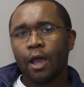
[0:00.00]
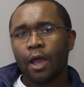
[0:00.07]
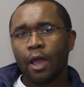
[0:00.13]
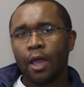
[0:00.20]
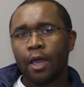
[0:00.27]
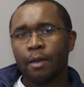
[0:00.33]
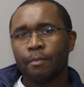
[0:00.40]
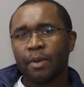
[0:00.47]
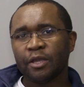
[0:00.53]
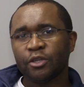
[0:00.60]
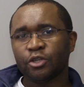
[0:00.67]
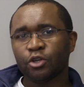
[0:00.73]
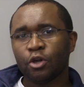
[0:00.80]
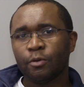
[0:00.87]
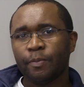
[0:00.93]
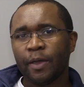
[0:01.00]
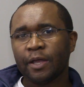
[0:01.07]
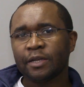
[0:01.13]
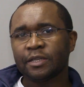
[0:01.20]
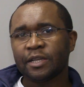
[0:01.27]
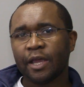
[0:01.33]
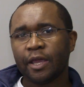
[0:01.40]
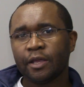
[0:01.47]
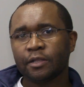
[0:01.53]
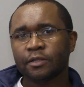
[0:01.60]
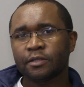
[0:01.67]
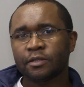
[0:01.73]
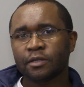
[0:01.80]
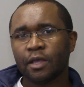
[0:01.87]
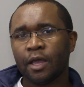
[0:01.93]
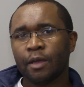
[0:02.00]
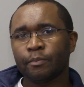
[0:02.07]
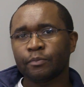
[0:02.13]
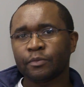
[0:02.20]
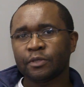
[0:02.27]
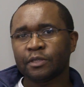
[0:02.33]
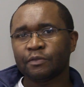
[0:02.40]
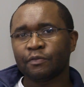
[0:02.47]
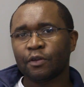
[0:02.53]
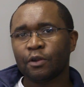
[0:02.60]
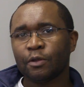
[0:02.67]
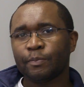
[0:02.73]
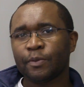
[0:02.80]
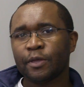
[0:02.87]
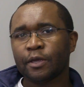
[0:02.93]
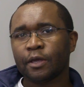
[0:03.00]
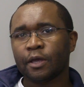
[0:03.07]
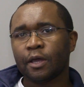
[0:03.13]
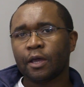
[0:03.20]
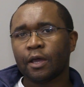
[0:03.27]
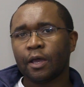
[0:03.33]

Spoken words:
My job entails developing